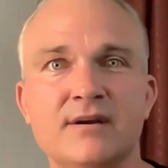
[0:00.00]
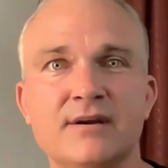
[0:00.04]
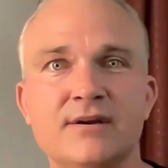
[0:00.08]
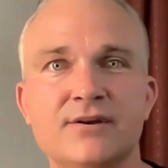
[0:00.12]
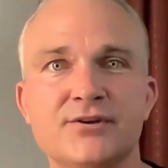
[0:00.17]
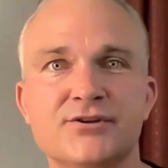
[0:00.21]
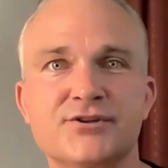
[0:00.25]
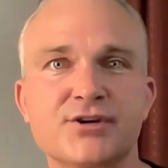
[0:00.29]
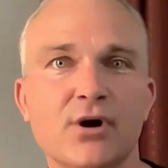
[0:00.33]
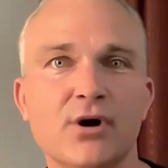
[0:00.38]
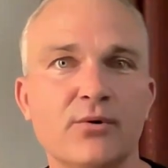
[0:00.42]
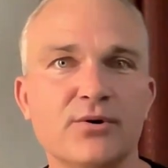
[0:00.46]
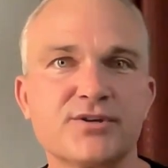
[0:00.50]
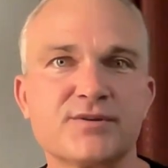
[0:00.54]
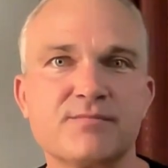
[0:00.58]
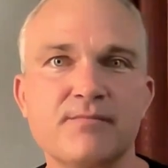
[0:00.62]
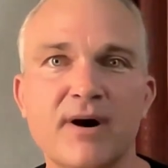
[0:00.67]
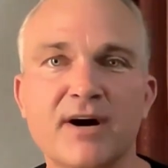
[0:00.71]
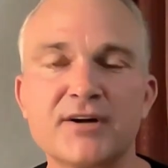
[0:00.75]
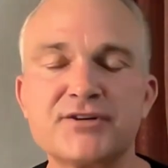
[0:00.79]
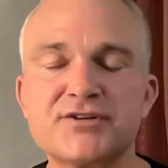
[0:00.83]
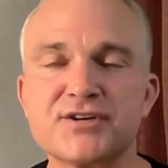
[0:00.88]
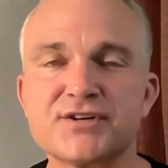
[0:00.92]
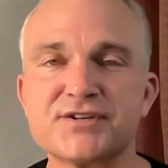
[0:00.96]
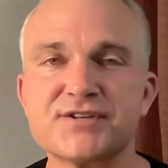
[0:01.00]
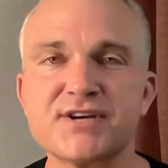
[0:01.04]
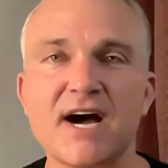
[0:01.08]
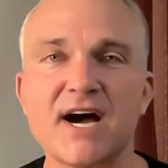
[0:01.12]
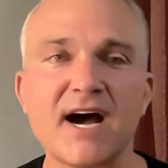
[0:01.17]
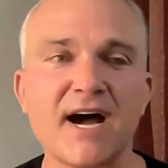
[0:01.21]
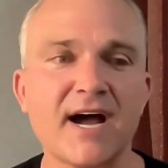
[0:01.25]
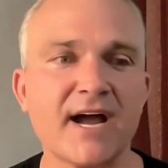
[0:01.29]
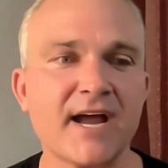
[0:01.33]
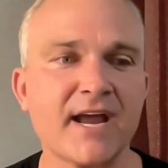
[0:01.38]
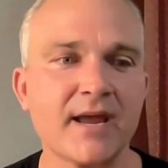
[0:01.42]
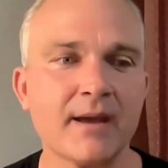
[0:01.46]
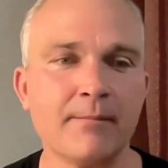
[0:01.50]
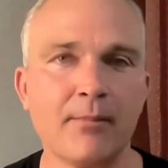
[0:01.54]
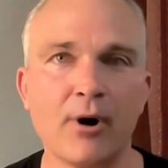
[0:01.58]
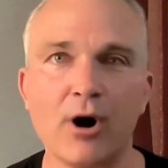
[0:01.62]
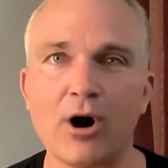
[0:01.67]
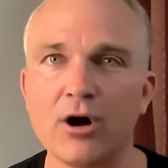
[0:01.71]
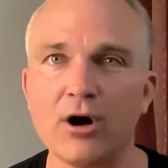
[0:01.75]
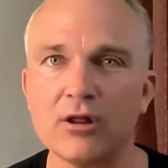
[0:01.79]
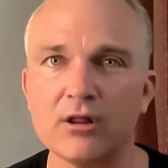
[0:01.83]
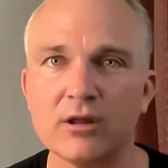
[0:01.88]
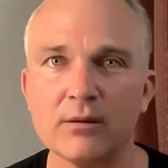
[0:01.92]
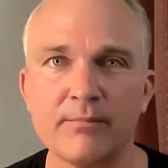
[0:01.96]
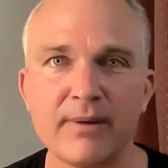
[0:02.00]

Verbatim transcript: So as much as I am all